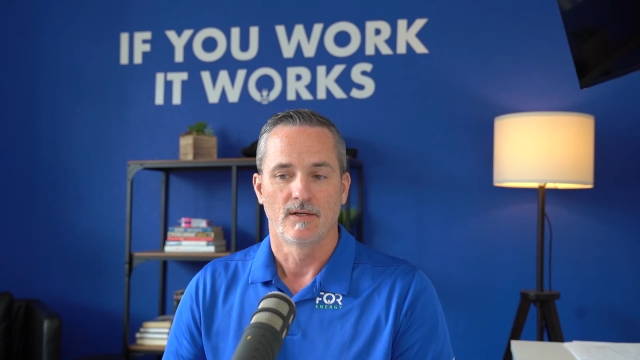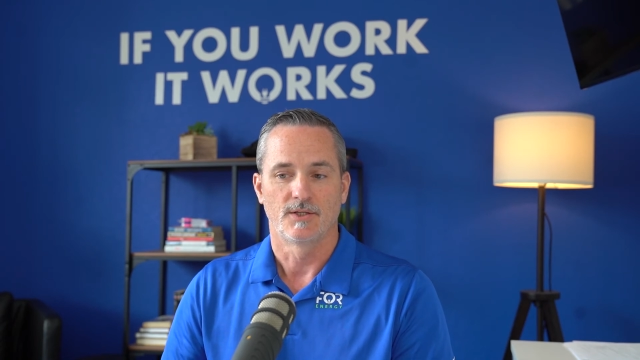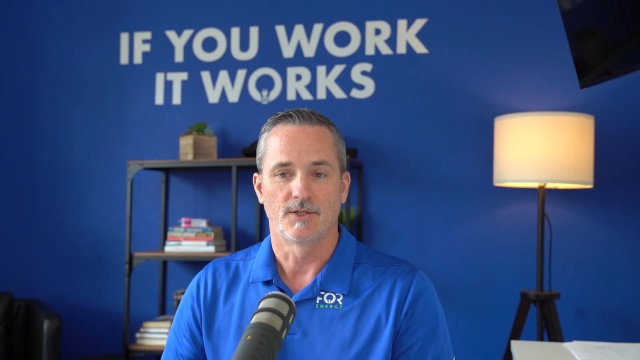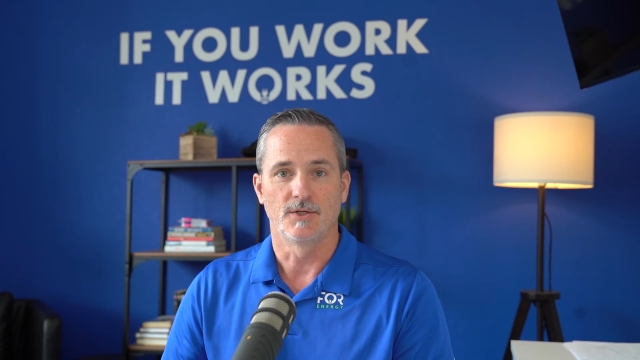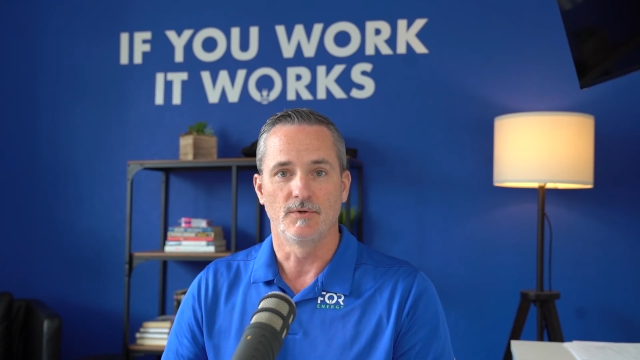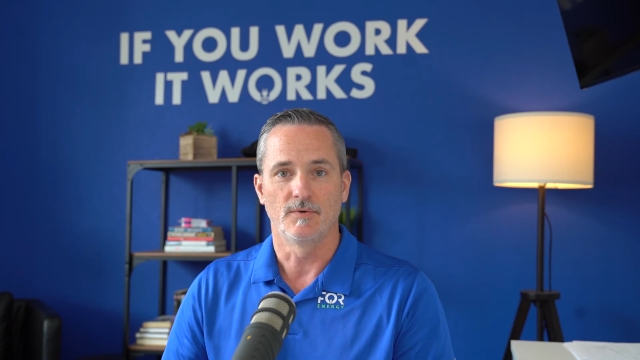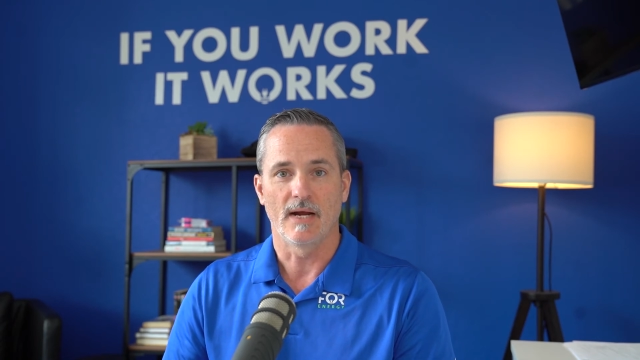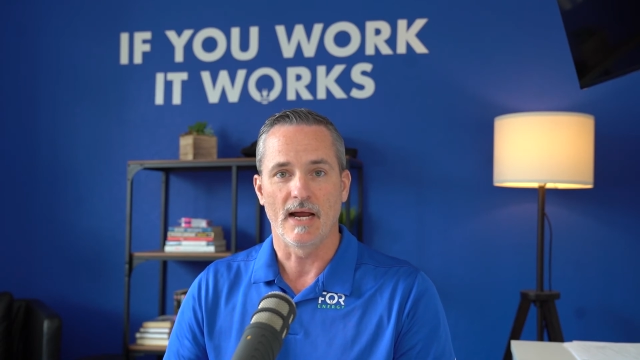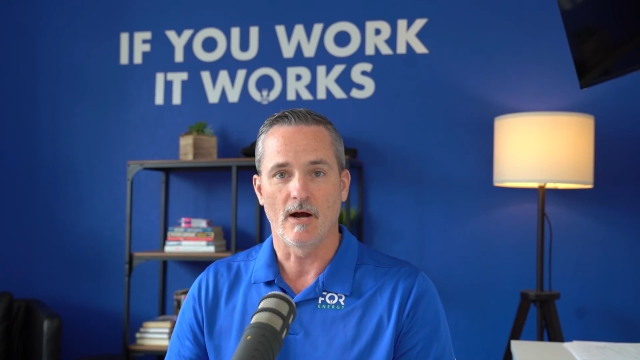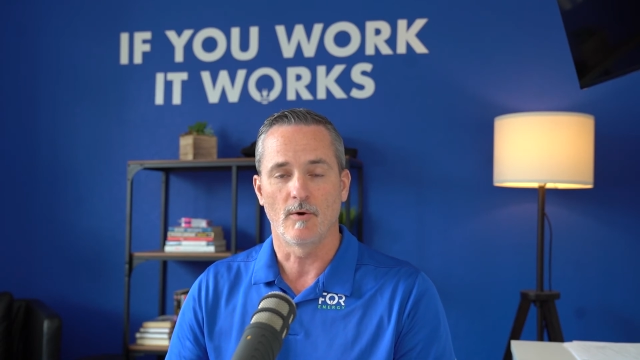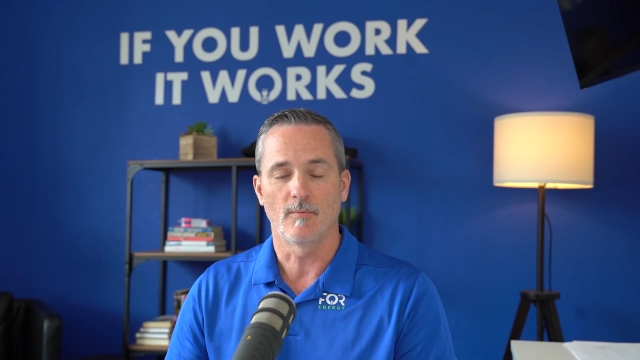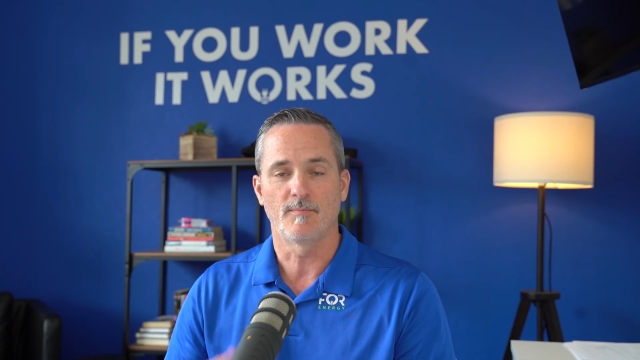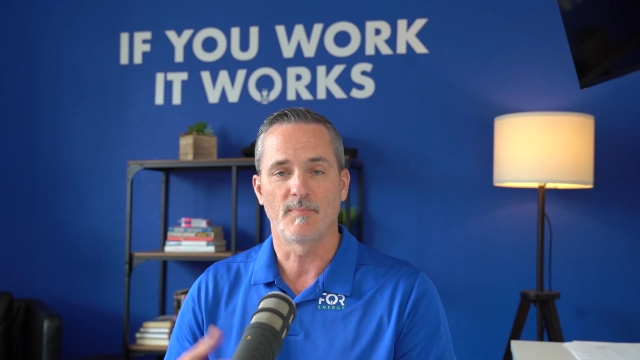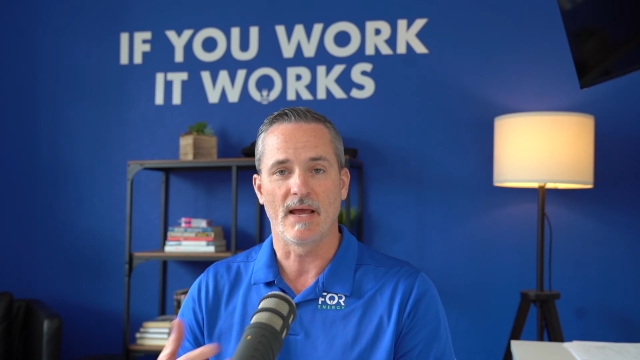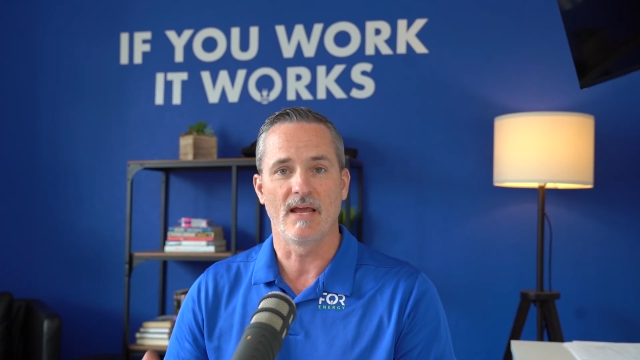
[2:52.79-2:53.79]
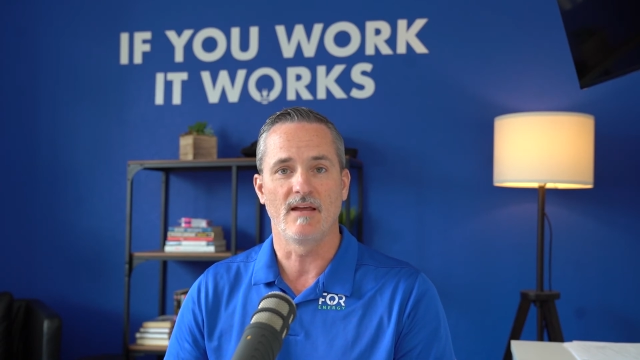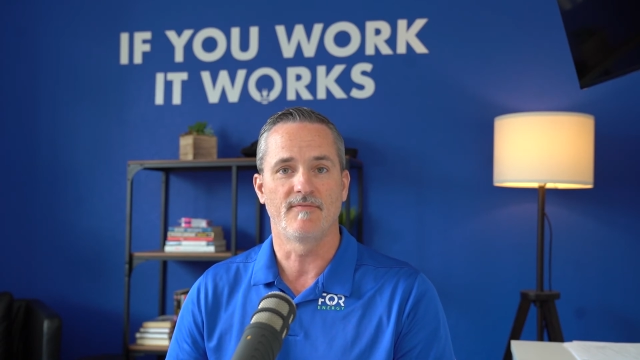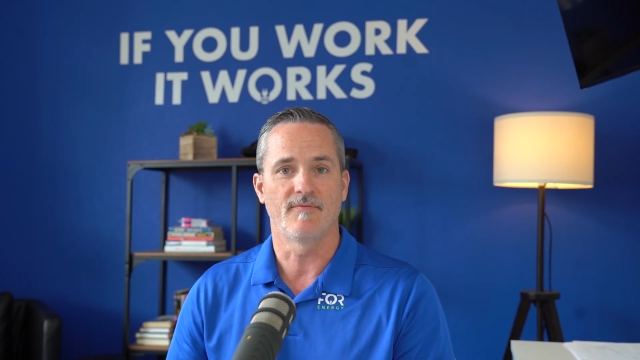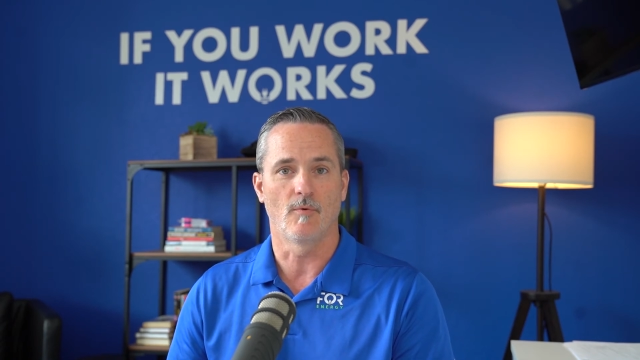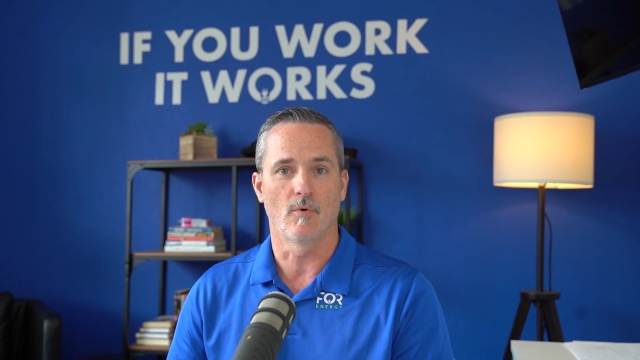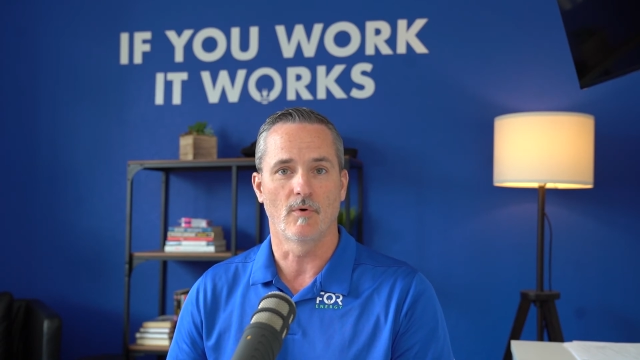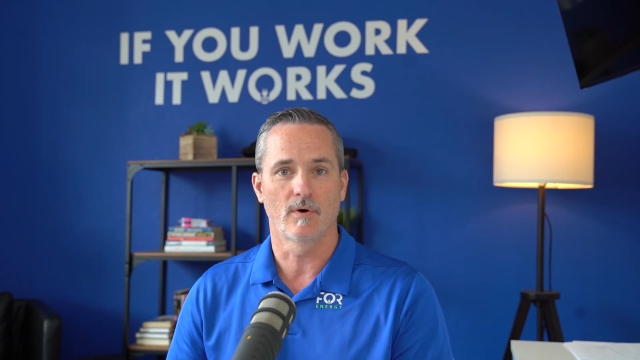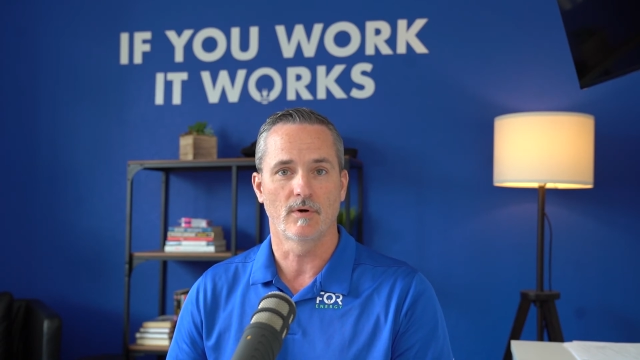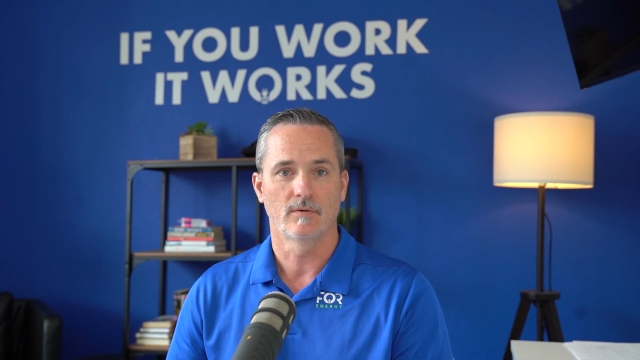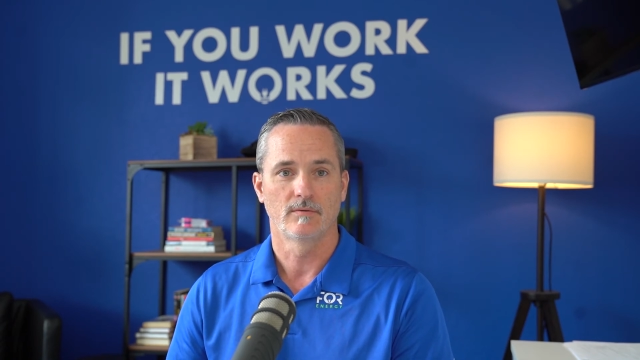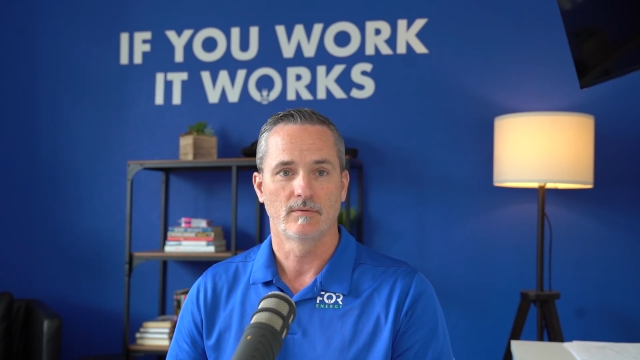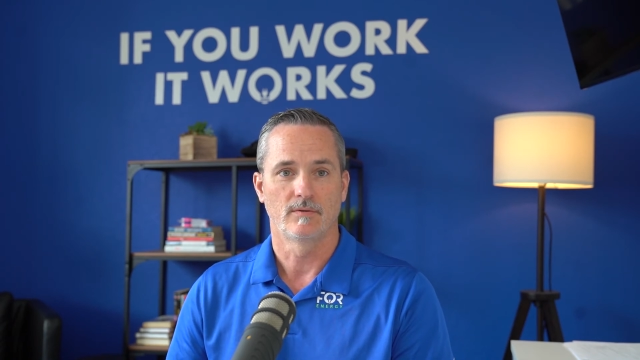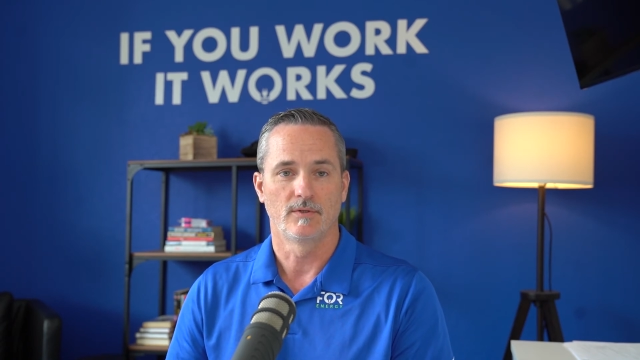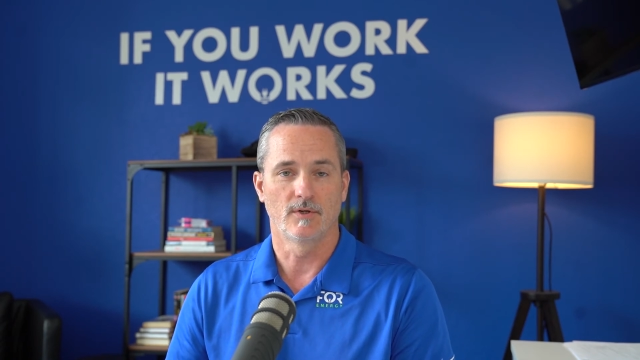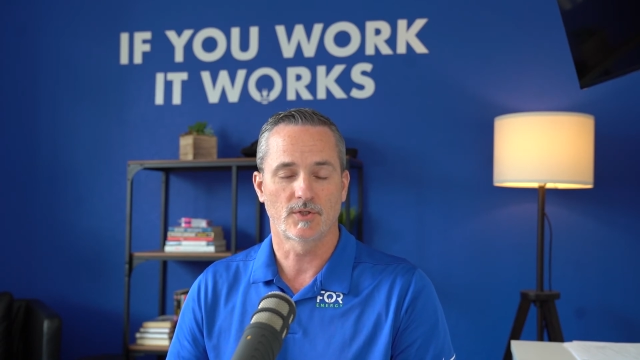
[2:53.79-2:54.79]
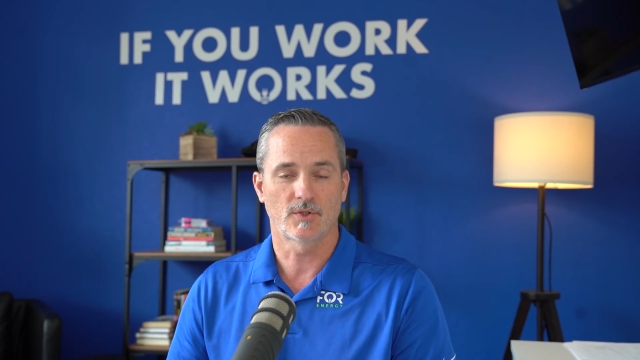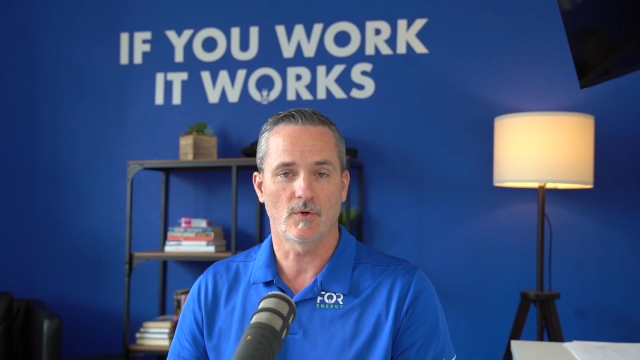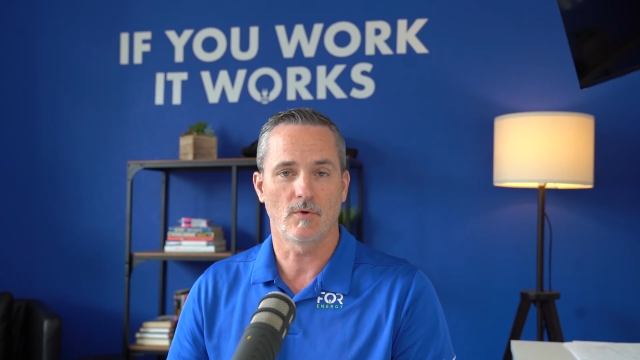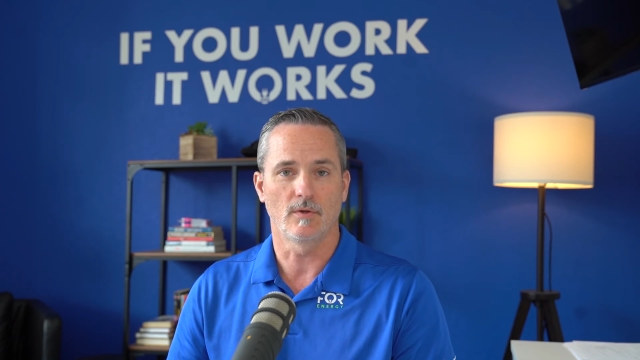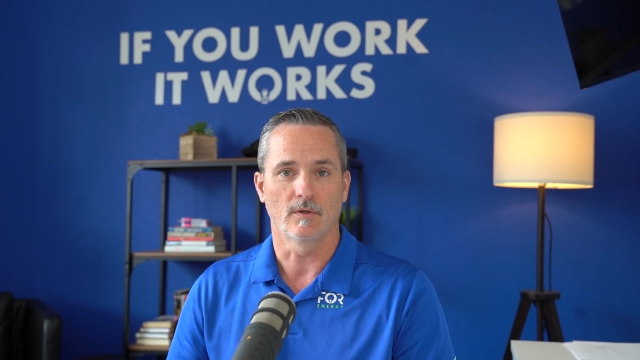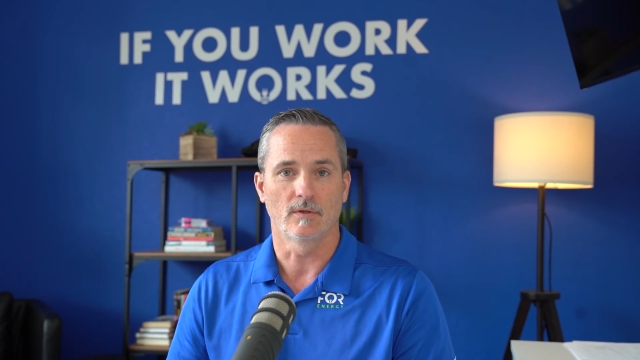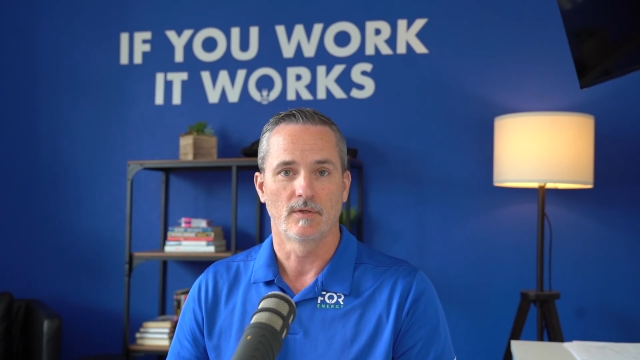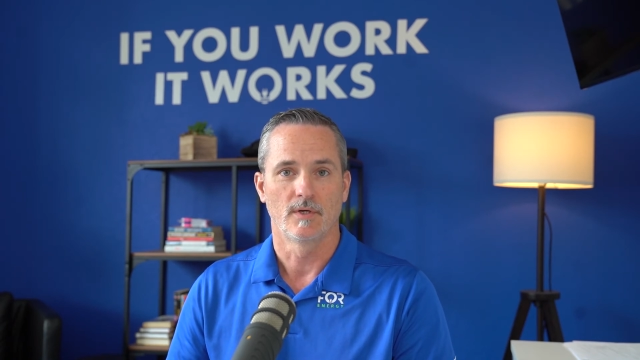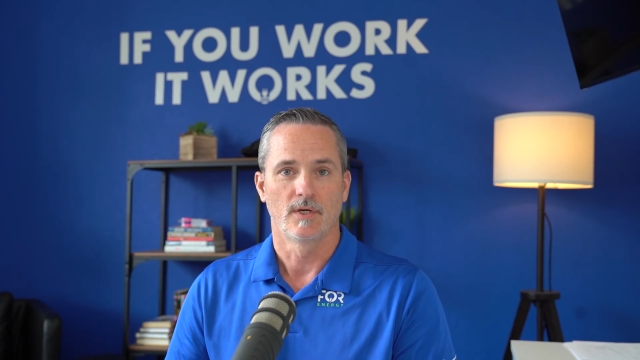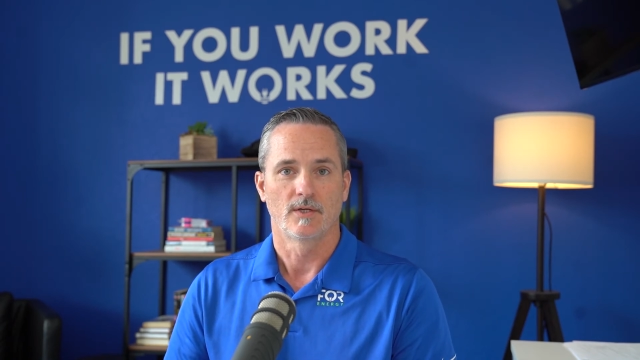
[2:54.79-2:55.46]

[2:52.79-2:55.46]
to help pay for your solar.